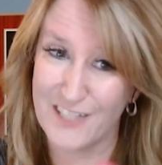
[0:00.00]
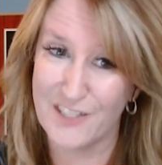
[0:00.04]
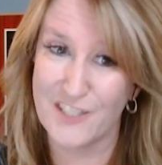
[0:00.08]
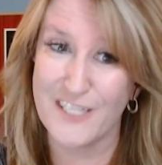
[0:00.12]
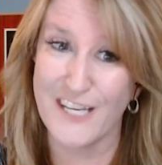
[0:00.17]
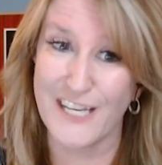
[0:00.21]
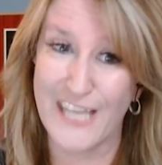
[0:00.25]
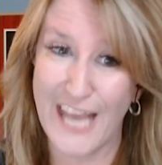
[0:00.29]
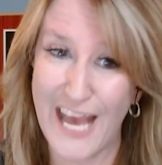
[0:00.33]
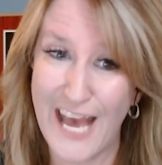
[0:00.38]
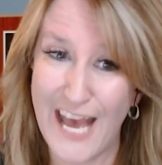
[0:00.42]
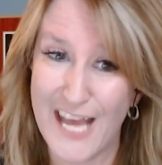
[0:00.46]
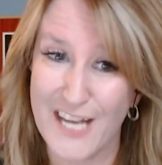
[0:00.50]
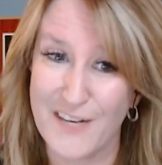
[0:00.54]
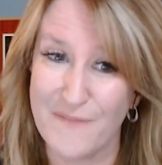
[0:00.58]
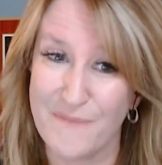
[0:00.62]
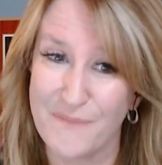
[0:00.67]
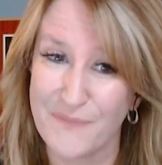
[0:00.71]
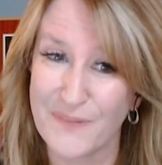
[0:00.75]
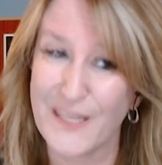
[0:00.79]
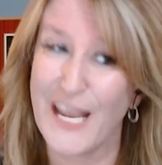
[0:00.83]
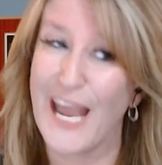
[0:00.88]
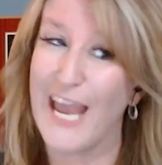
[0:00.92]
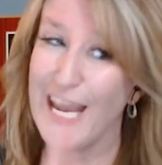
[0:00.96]
As
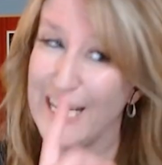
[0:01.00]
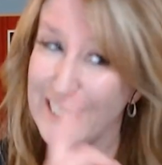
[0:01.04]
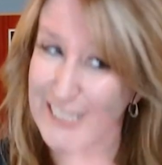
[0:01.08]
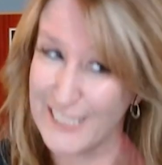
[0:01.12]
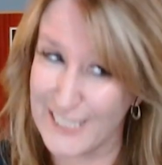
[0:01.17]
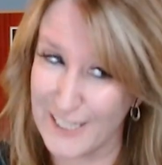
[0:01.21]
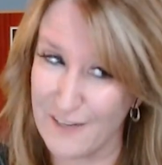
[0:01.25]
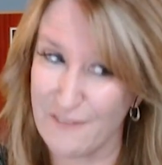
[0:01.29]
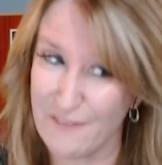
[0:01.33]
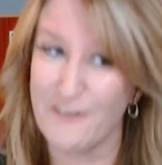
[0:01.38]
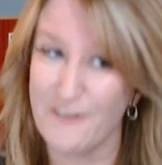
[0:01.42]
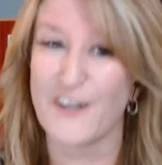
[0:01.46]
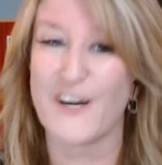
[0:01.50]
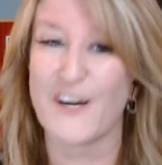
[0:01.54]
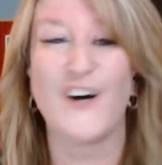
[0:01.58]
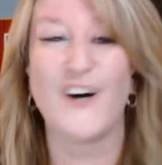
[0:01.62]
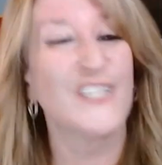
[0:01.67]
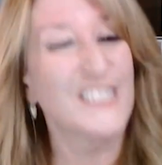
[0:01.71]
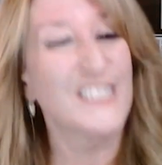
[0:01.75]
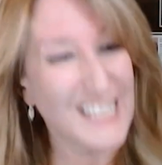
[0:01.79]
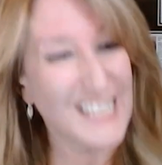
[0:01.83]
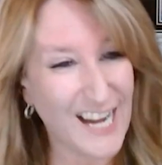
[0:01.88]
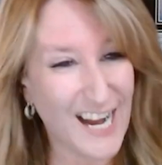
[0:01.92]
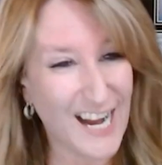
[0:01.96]
again, a
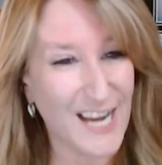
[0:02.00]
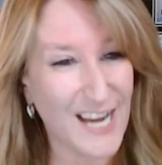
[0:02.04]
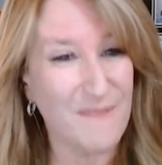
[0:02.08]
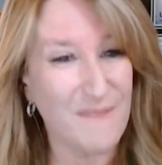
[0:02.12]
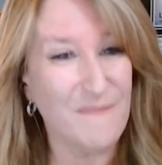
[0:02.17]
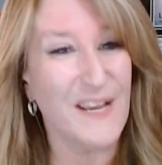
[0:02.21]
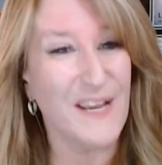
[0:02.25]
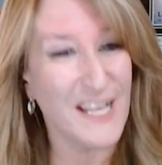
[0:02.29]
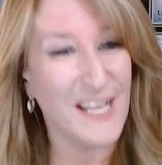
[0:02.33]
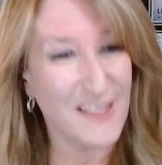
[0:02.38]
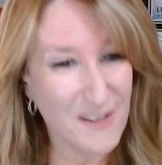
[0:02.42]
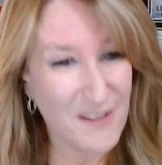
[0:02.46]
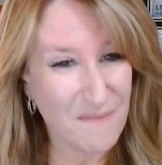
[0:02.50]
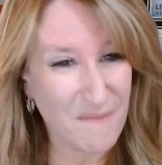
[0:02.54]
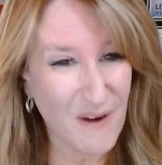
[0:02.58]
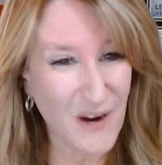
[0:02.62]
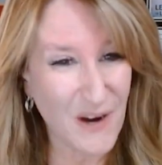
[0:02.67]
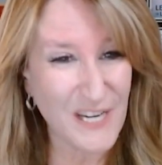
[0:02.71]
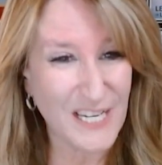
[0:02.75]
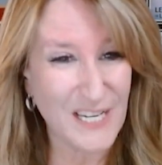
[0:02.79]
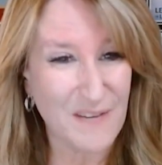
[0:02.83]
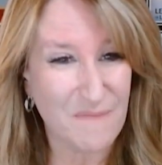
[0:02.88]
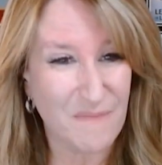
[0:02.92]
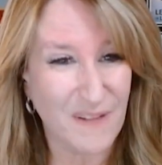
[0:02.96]
difficult time in the
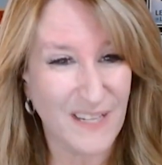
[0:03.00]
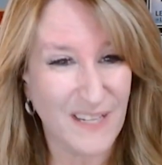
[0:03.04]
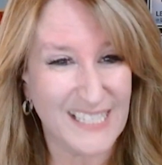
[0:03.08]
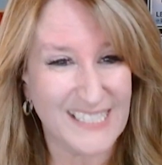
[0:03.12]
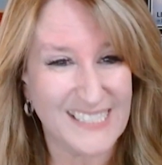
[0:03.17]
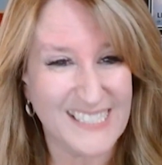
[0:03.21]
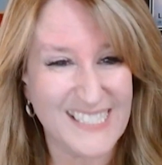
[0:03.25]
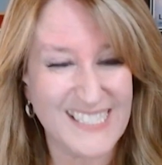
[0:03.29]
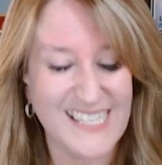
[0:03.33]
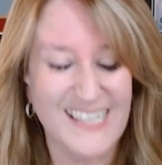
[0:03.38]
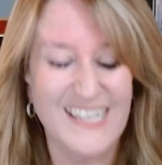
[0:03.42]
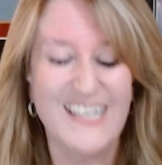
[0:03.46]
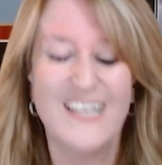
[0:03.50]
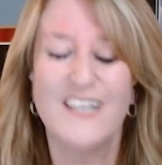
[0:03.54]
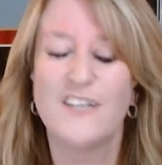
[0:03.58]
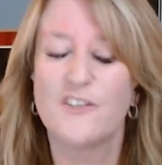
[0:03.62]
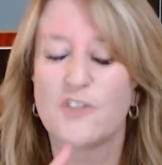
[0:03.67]
marketplace.